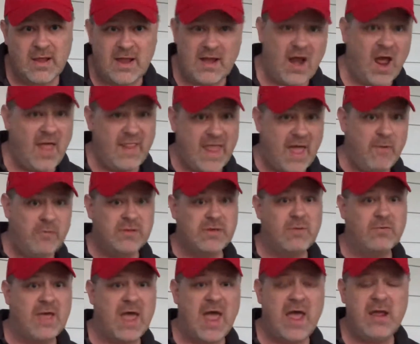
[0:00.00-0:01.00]
and that was
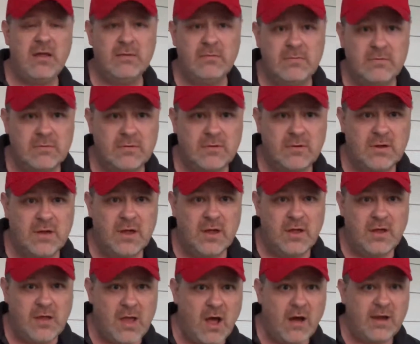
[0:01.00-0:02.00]
okay.
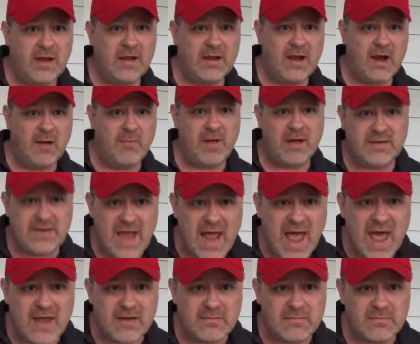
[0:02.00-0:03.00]
Y'all didn't care about
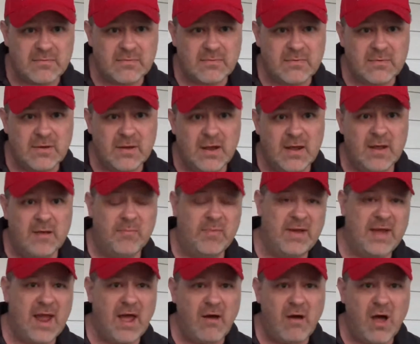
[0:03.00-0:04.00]
that,
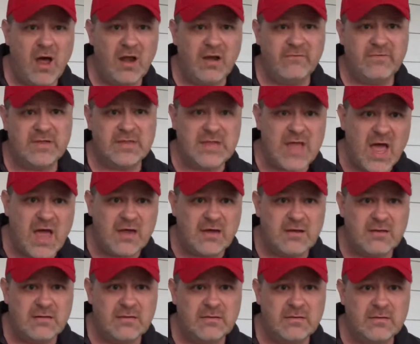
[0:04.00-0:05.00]
but now all of a
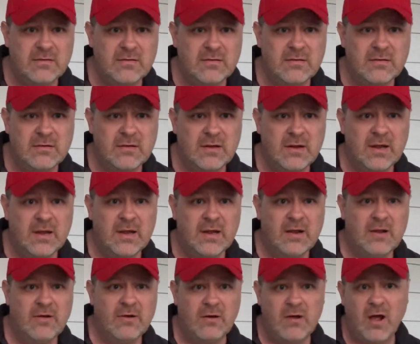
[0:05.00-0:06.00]
sudden,
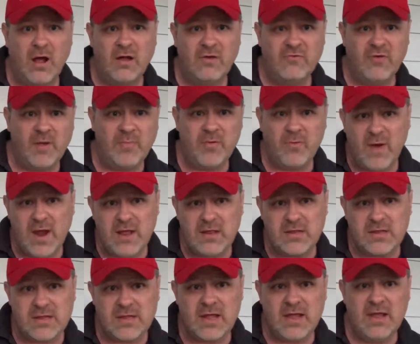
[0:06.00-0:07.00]
you're calling Trump a
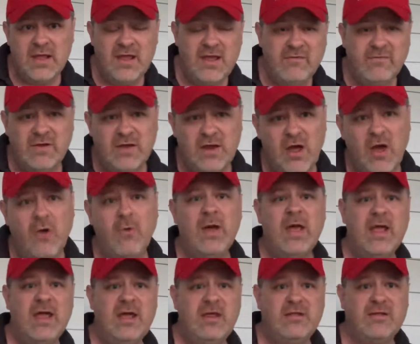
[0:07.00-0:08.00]
racist, even though
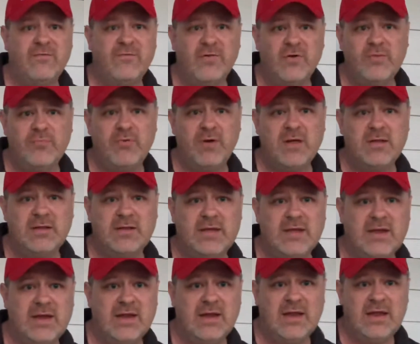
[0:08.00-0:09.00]
he's the first
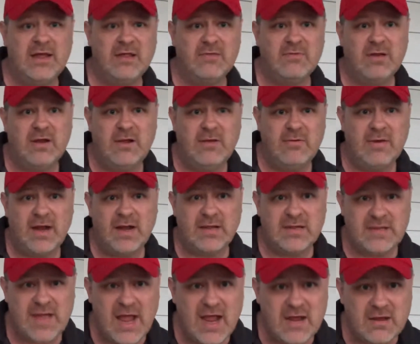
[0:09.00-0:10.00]
president in the history of the
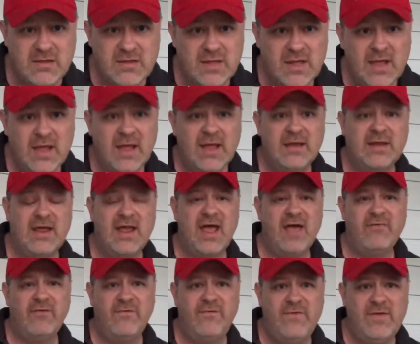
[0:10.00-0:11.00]
United States to
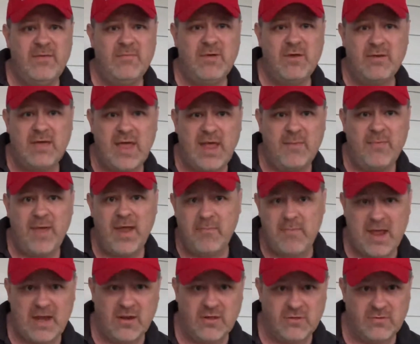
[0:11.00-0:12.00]
have a female
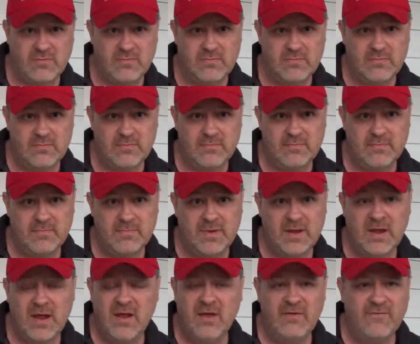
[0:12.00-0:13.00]
campaign manager.
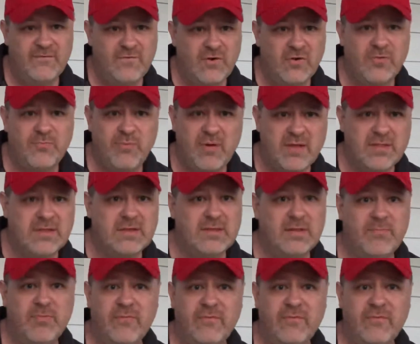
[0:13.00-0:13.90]
First person